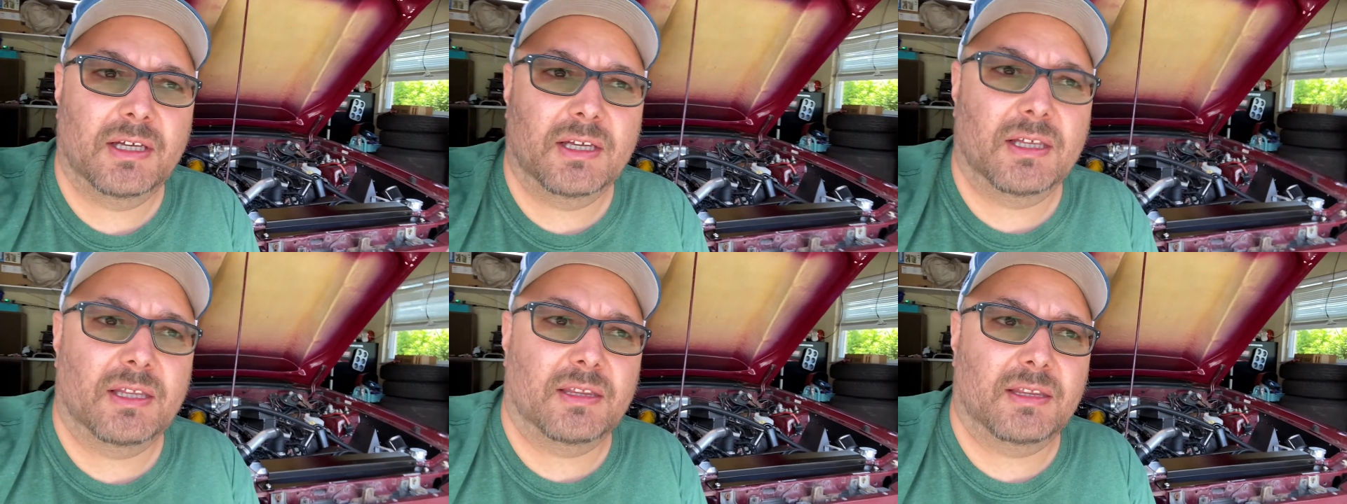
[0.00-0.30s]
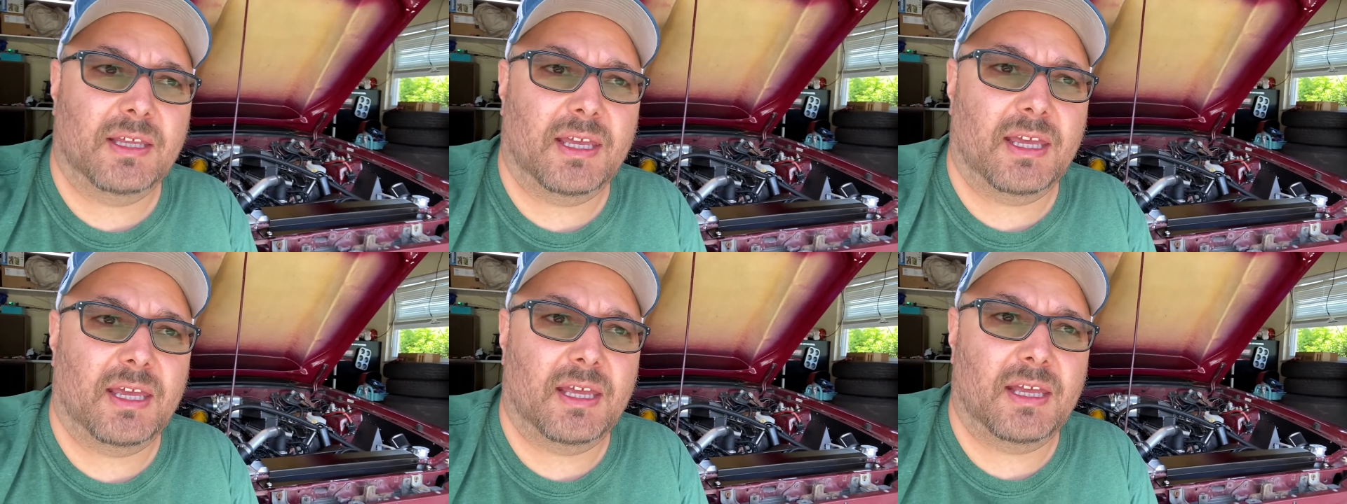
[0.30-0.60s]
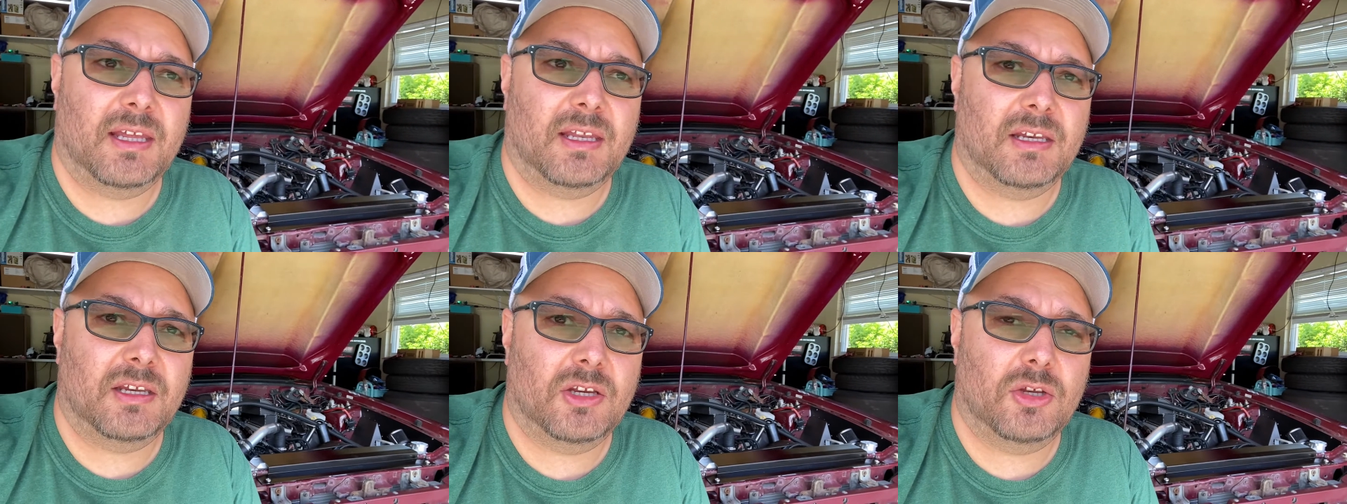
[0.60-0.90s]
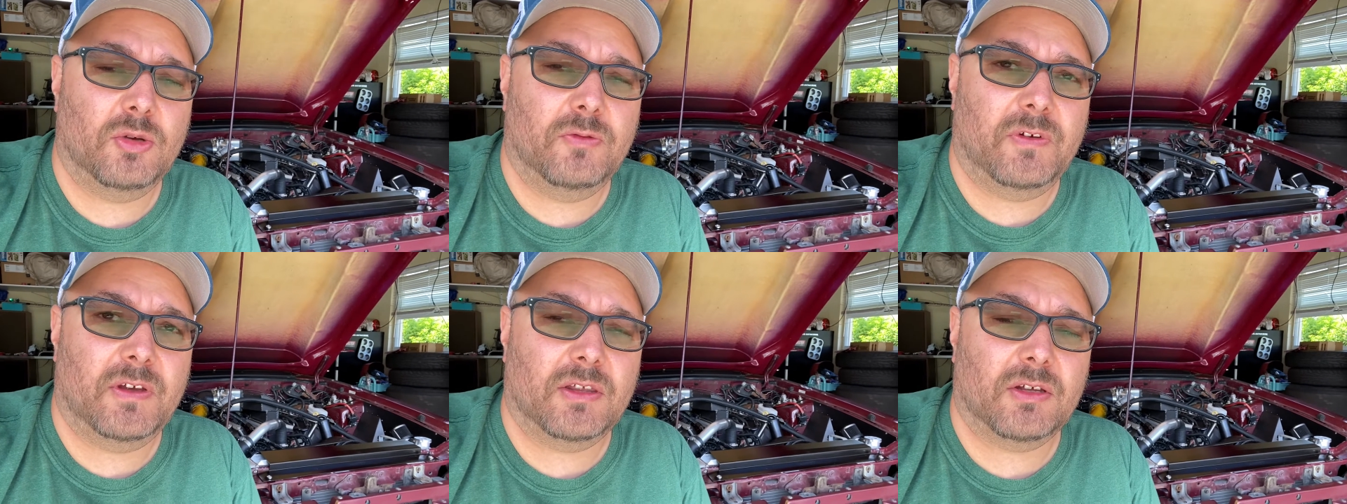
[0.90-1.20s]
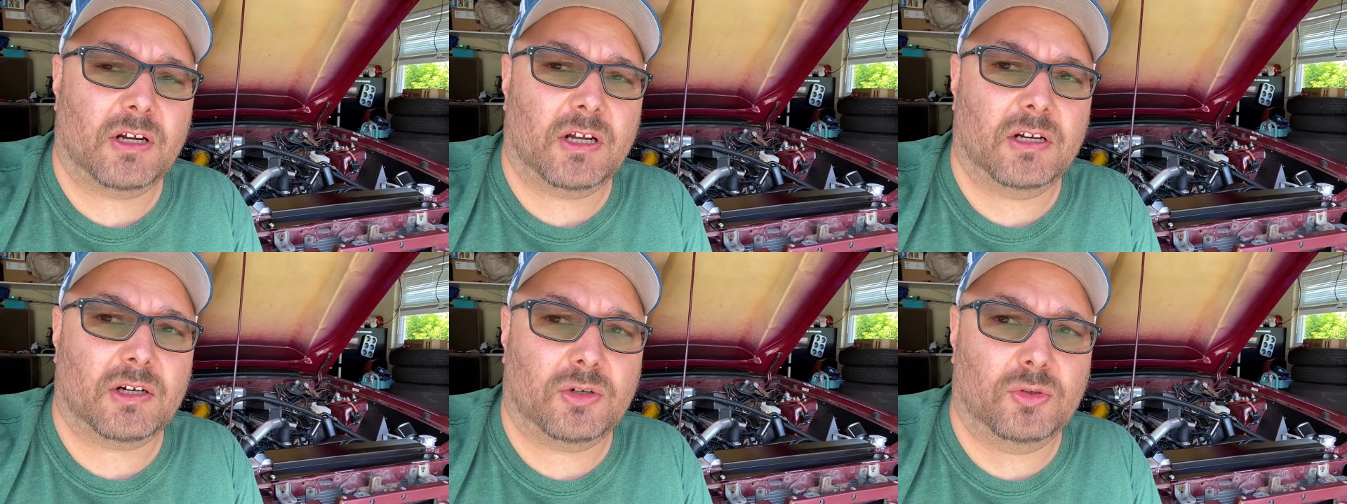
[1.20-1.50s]
then you've either
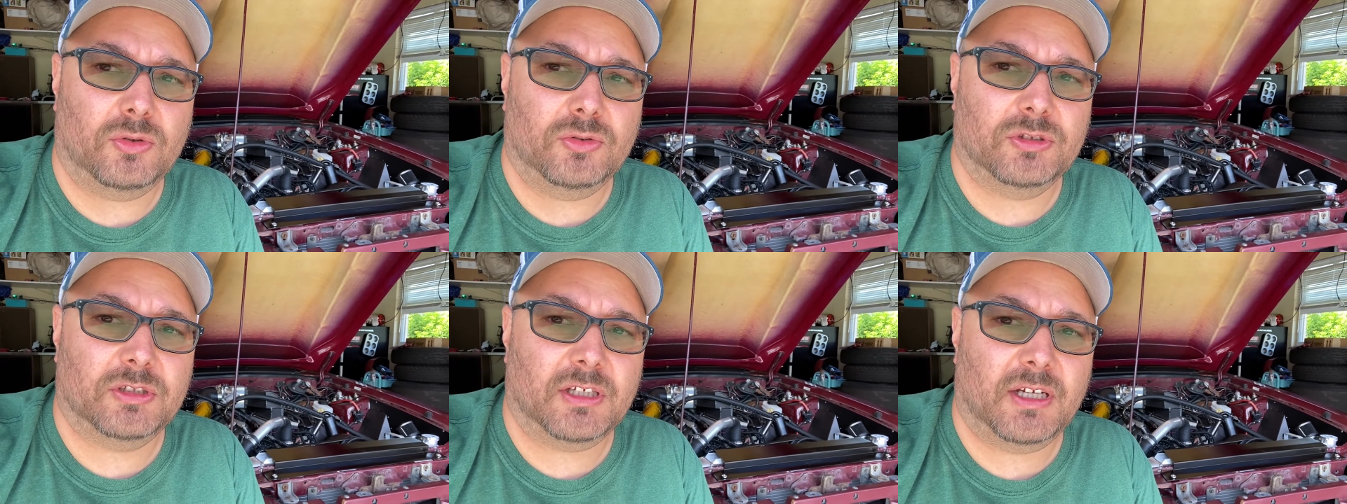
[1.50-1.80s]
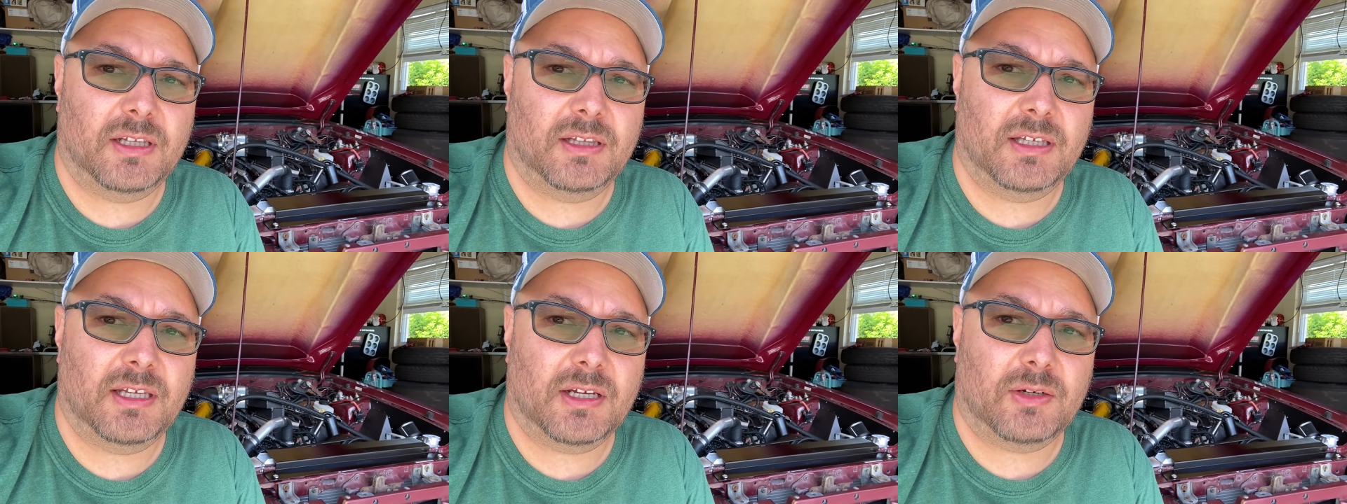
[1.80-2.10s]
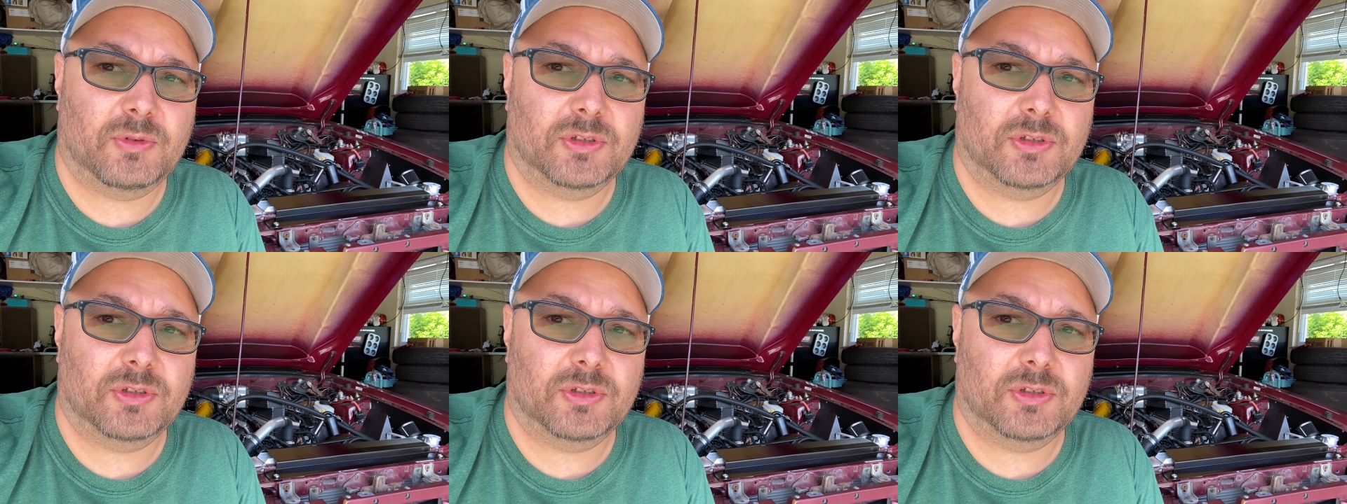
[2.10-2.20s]
got a cold side leak,